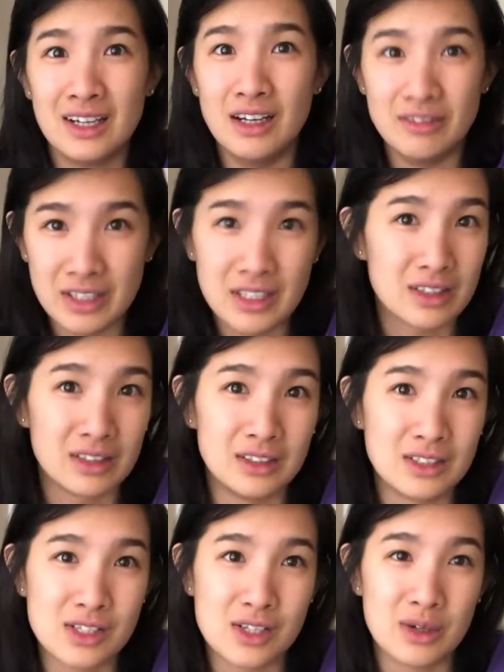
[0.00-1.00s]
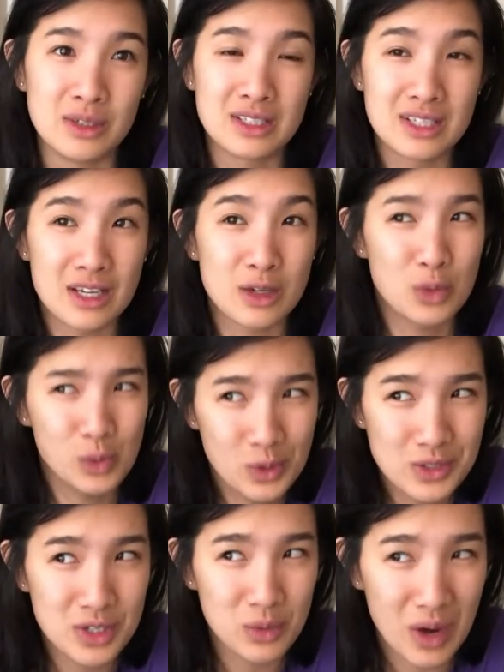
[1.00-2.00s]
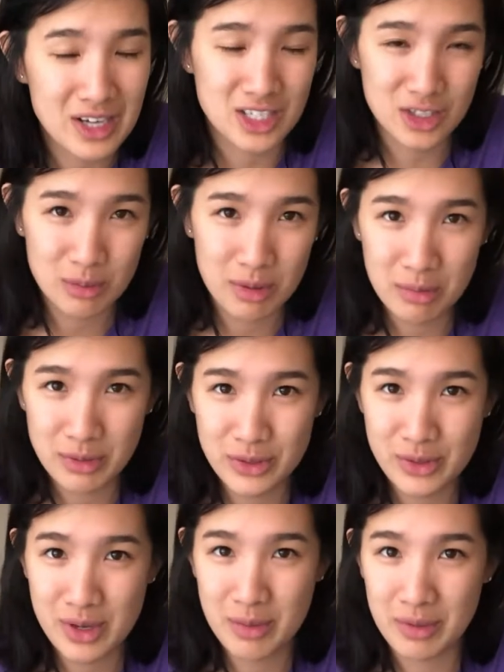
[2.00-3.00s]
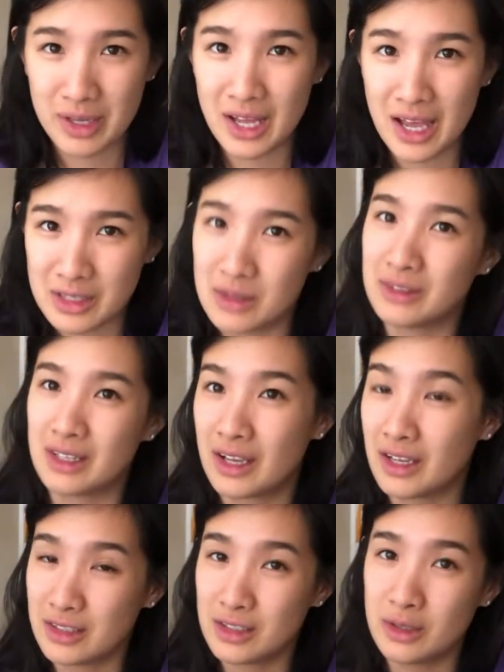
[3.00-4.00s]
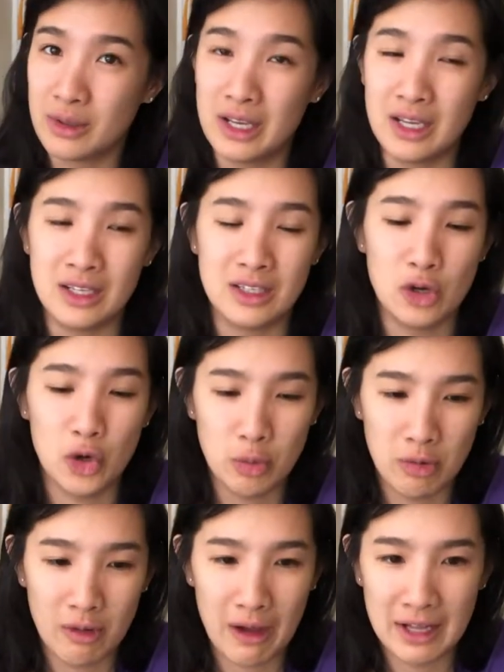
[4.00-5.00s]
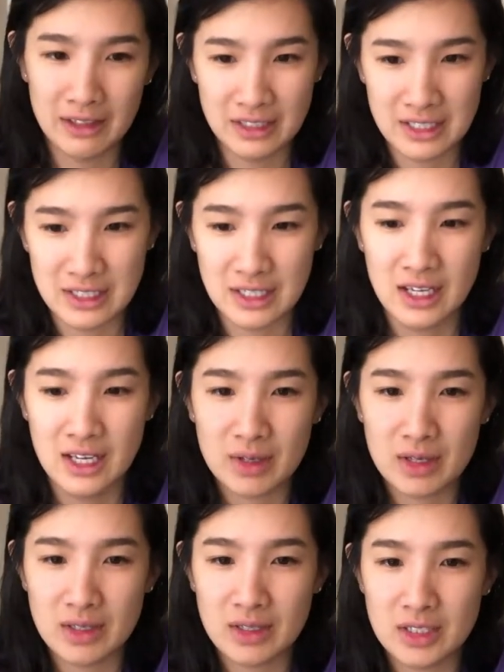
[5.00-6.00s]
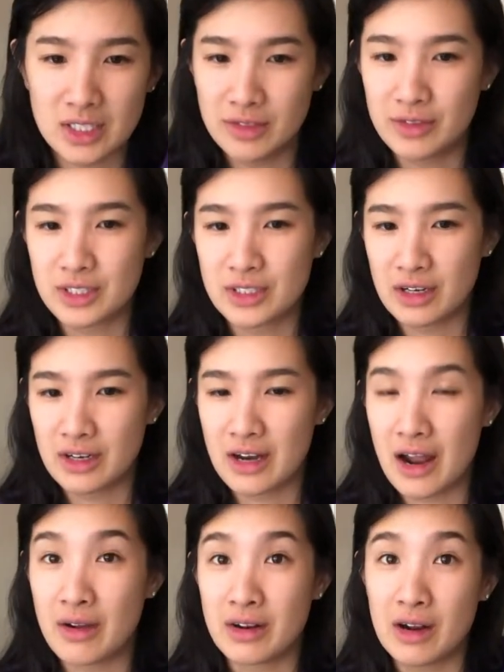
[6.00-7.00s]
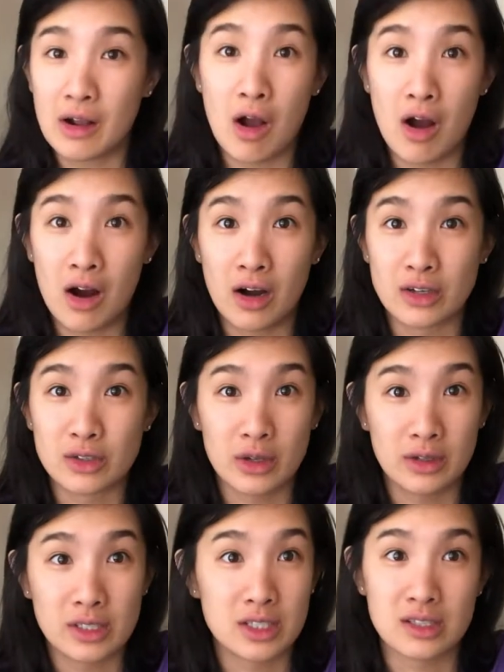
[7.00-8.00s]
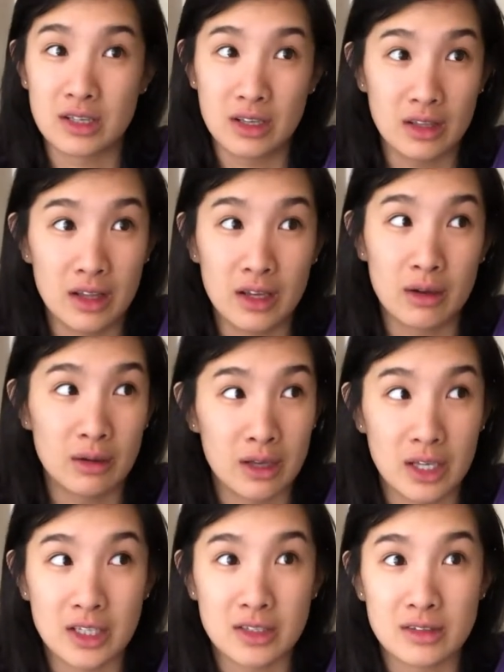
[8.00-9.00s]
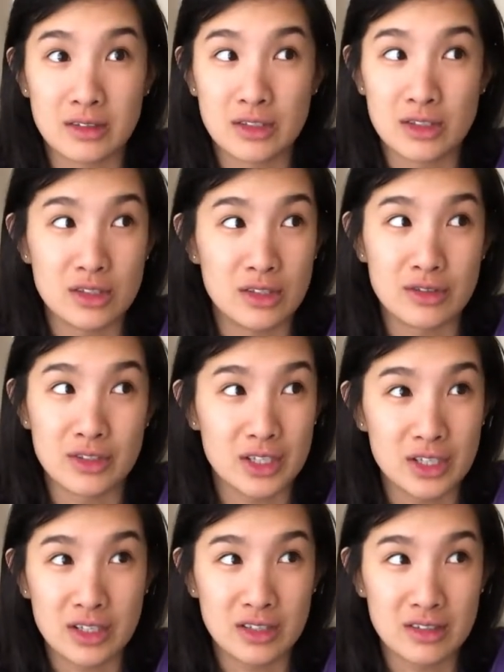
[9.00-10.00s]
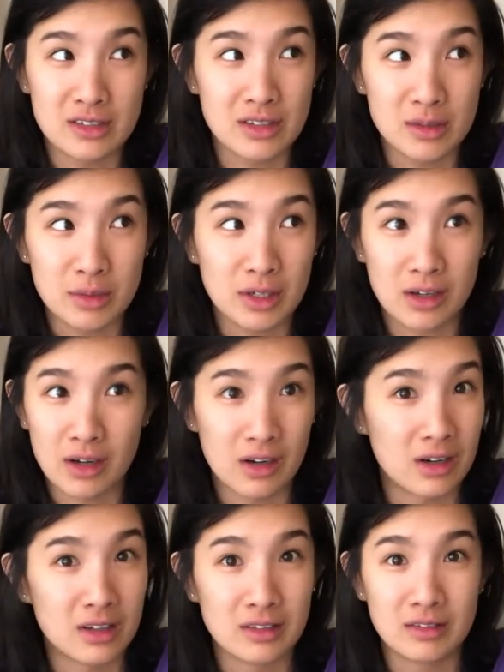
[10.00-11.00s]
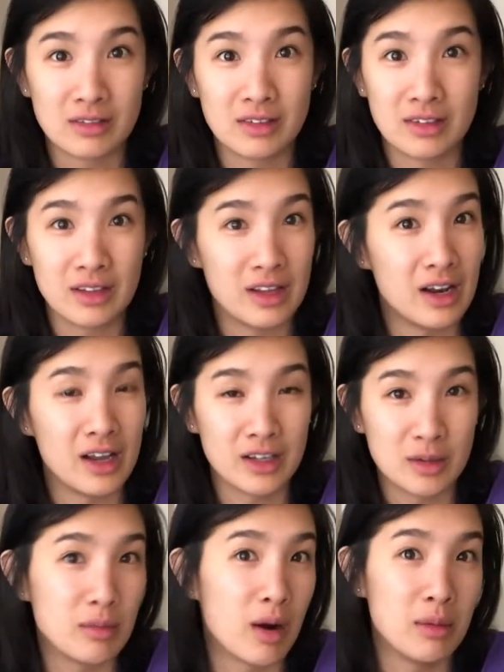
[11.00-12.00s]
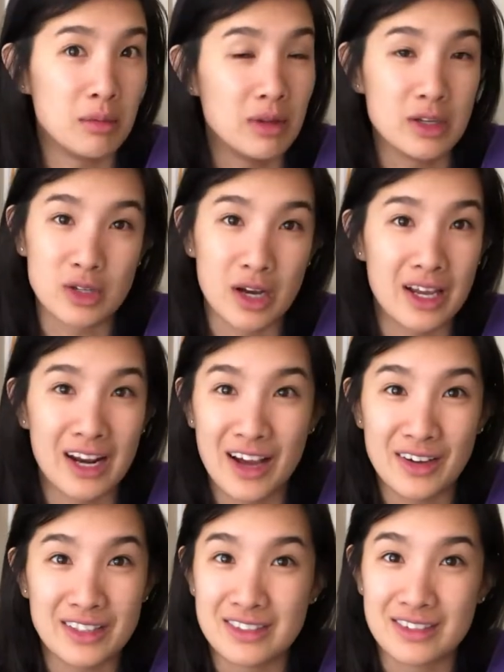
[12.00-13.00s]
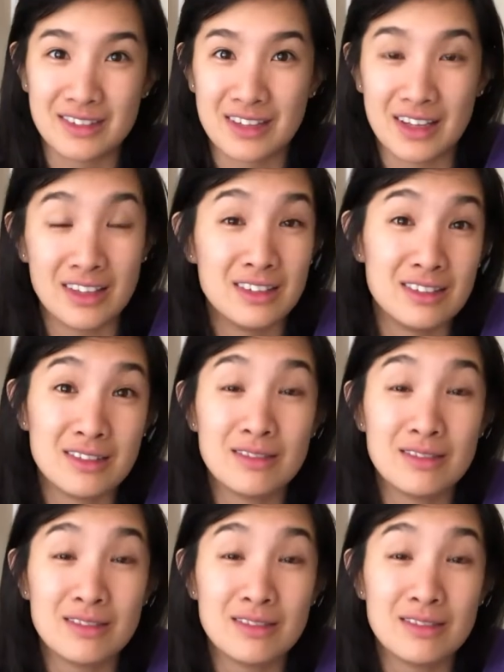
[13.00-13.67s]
a vehicle. So it's like cool to watch other people do it, but I don't think I could do it. And Hobo Alley, she first started out in a car, so I was just thinking, like, okay, she can sleep in a car, then I can probably try it out and